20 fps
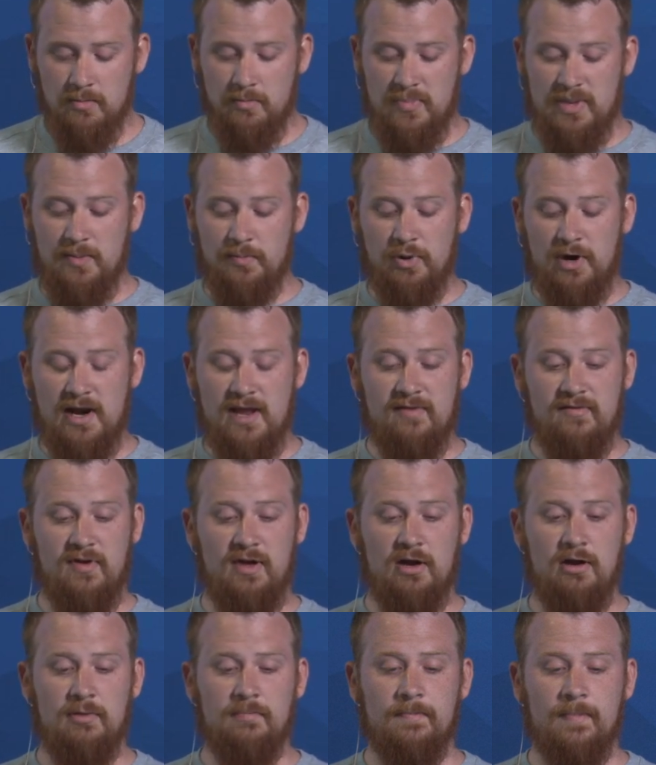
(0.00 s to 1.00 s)
be brave
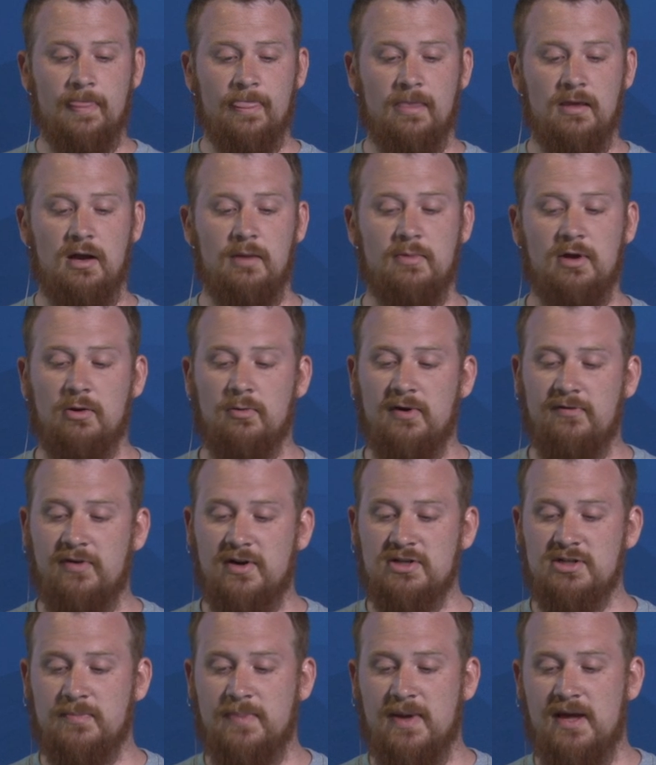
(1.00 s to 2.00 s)
here, and I'm going to
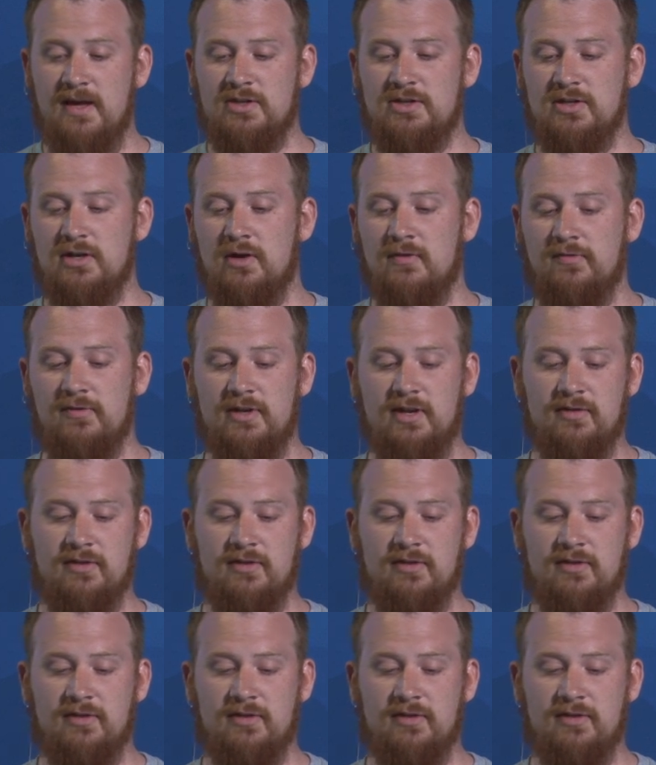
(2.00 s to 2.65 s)
refresh the page, and hopefully